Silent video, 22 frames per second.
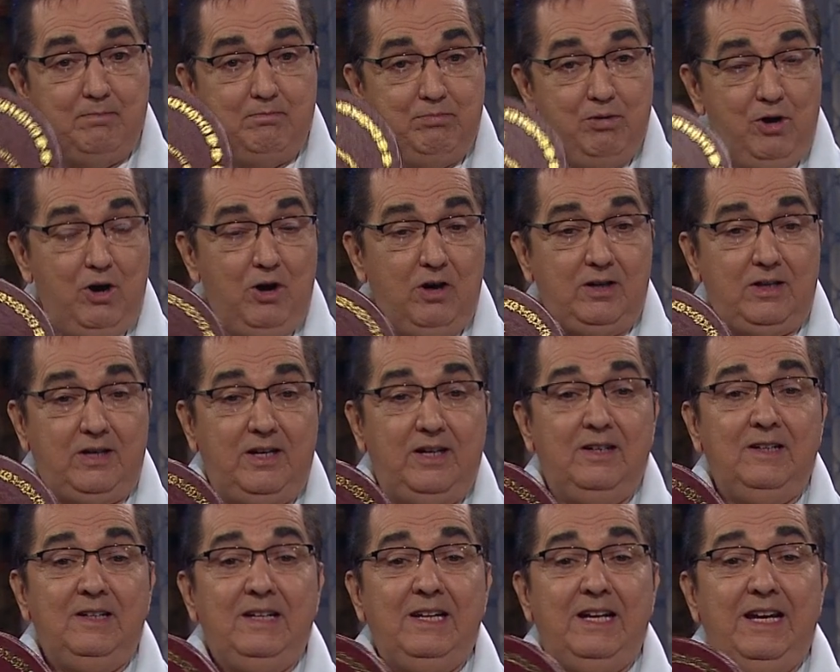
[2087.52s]
book
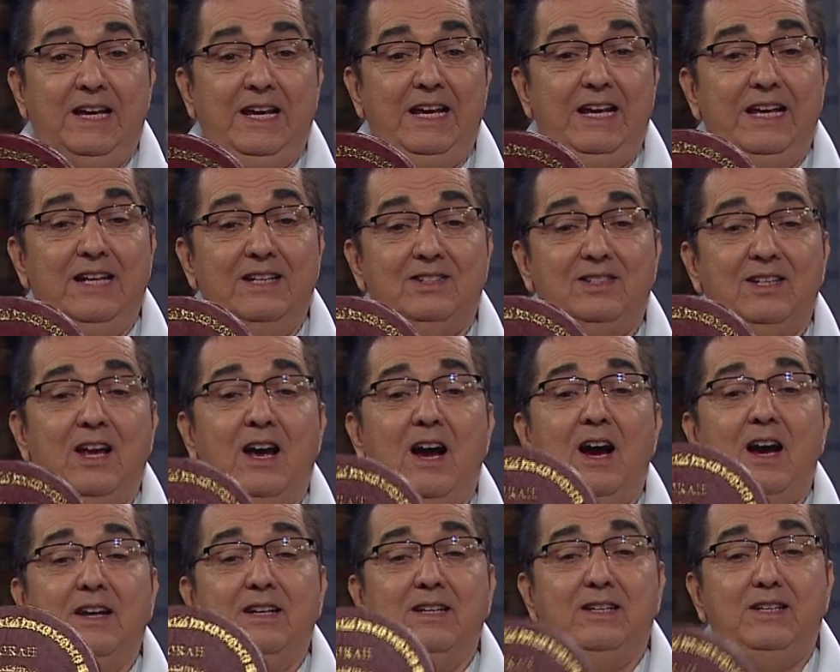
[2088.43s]
is
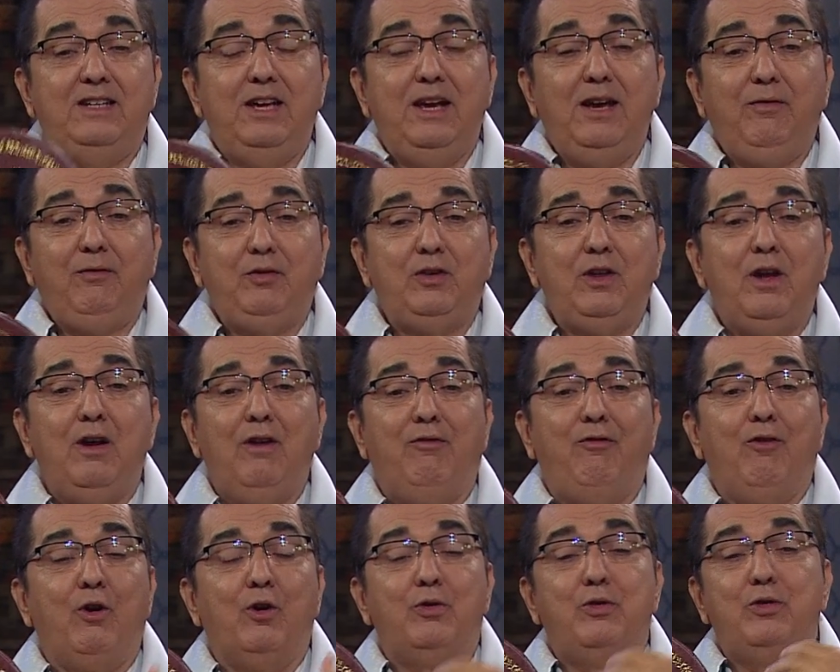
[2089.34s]
a gift
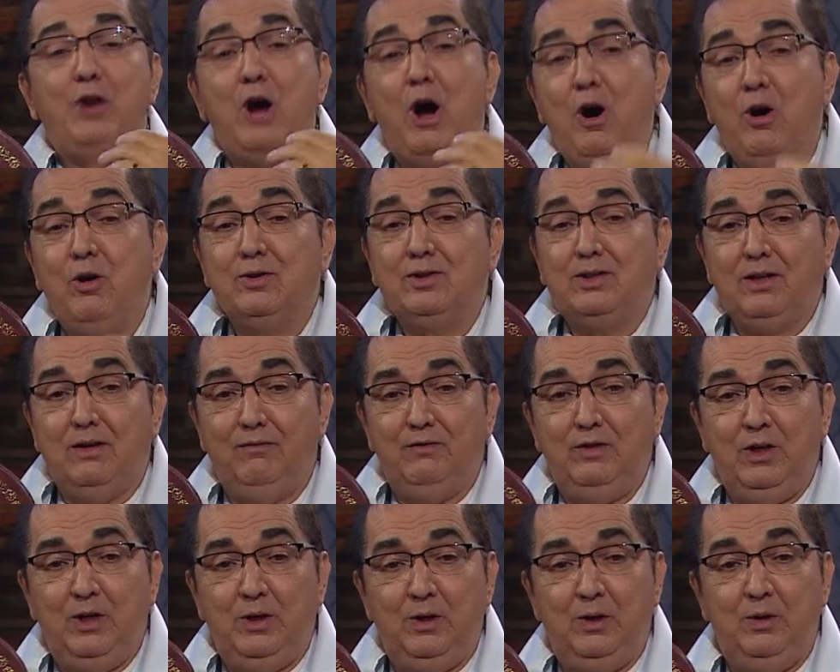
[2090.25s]
for those of
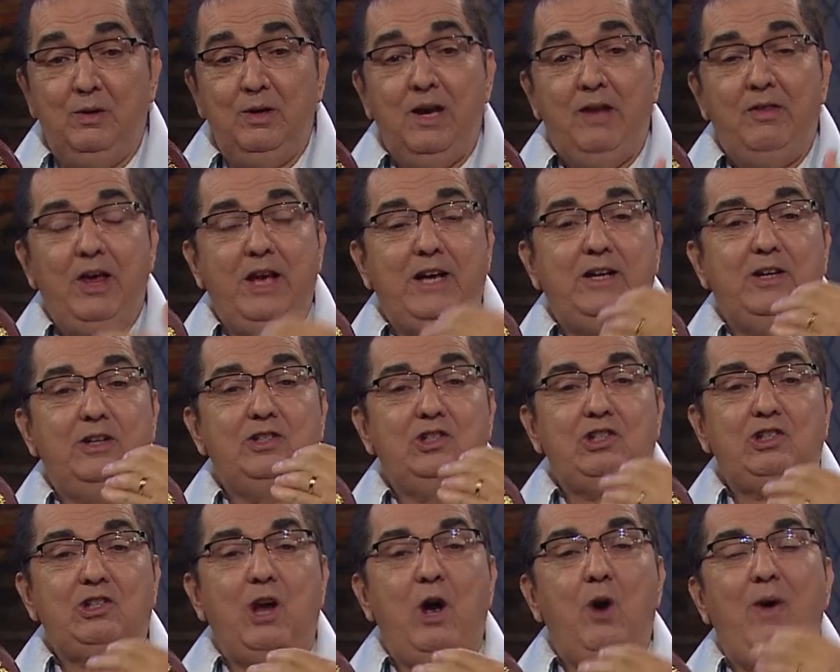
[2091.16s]
you that could
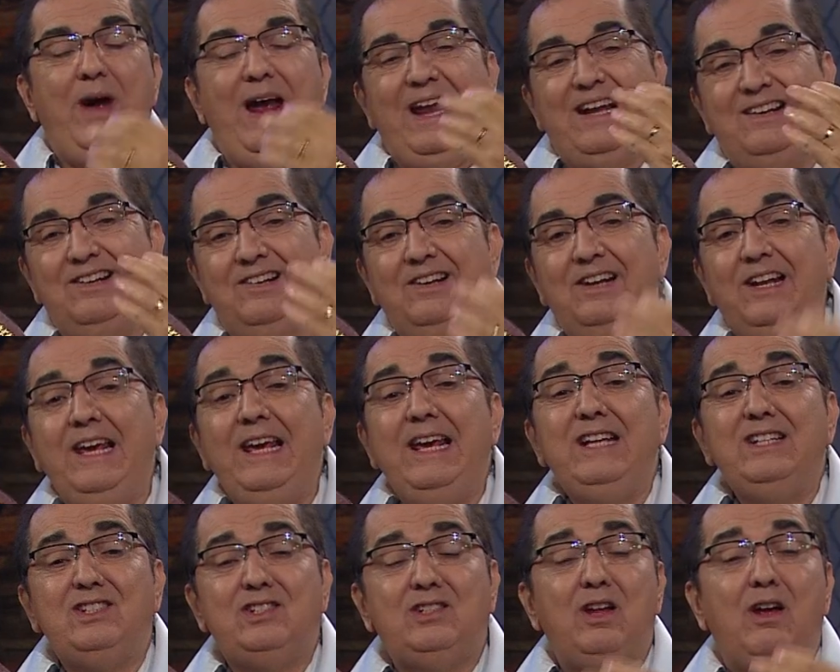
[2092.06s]
sow at
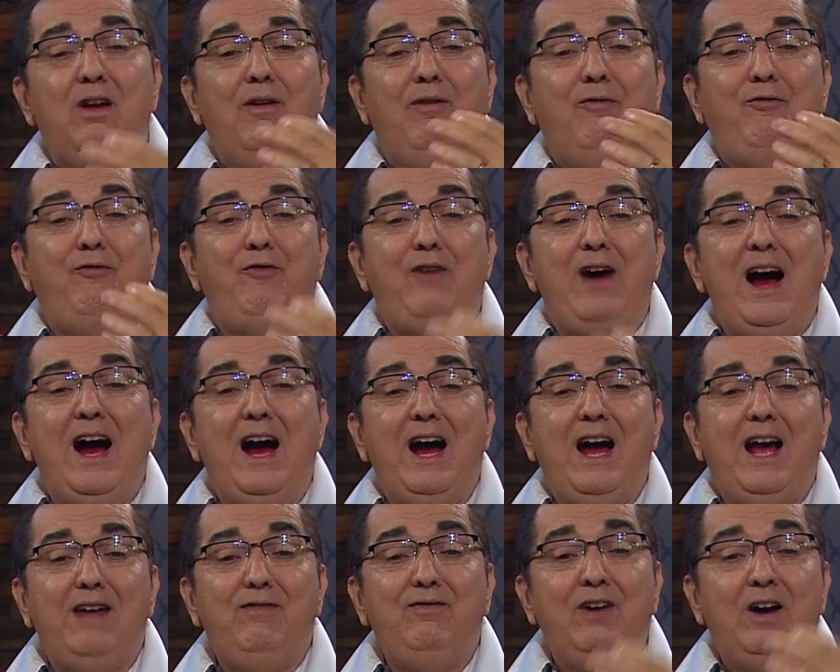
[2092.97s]
least
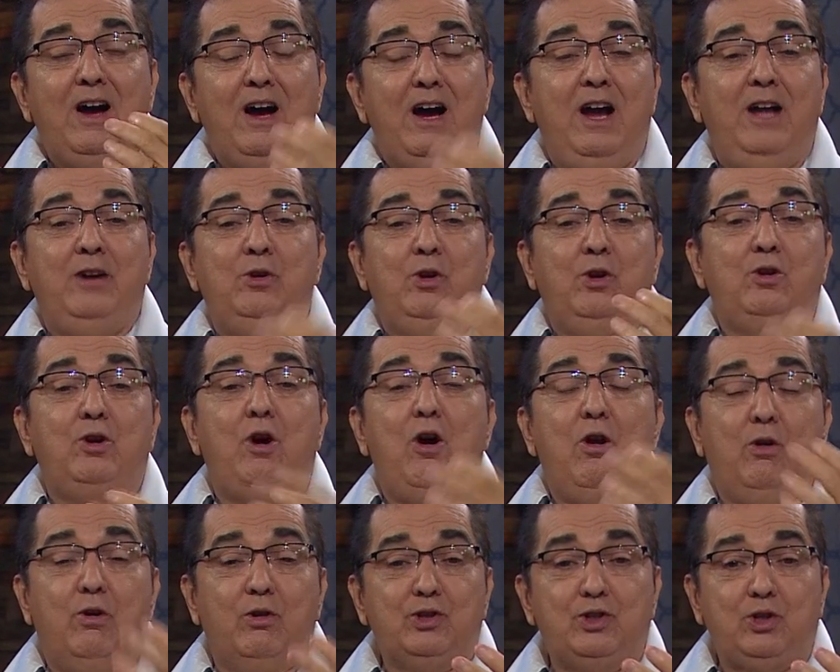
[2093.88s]

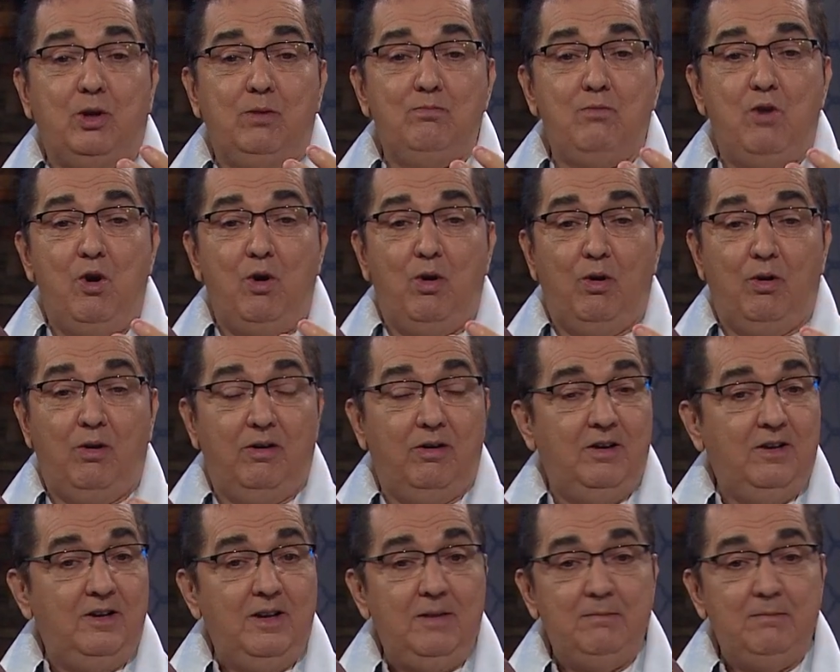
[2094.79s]
$500 or more.